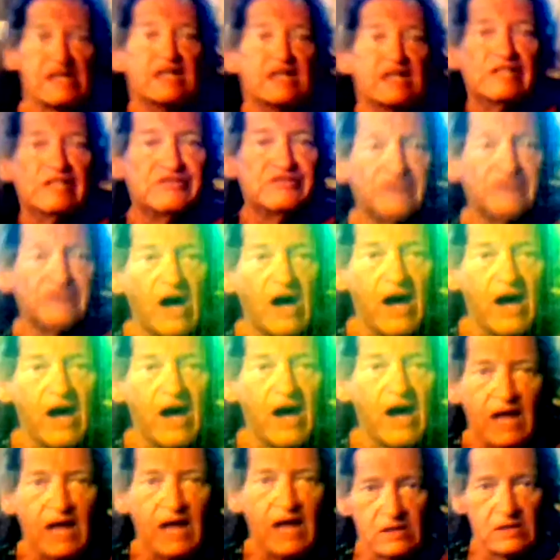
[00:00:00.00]
is
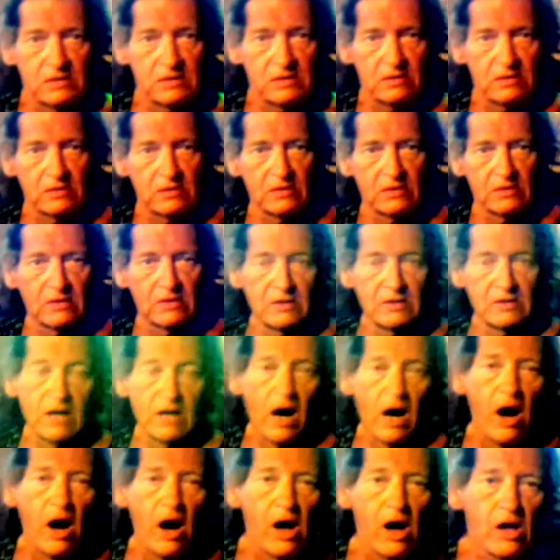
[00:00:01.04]
Allah.
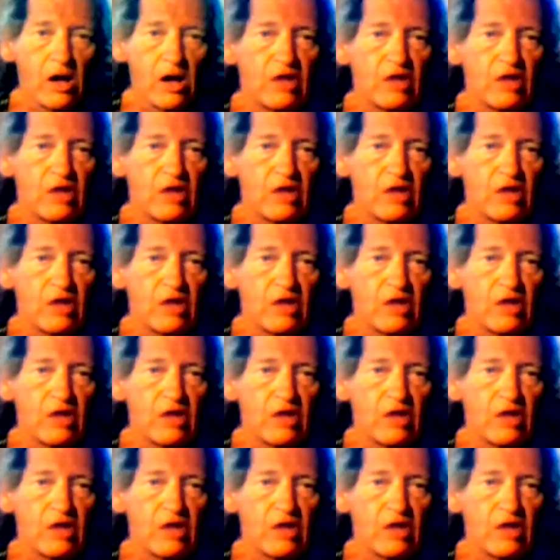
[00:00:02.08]
All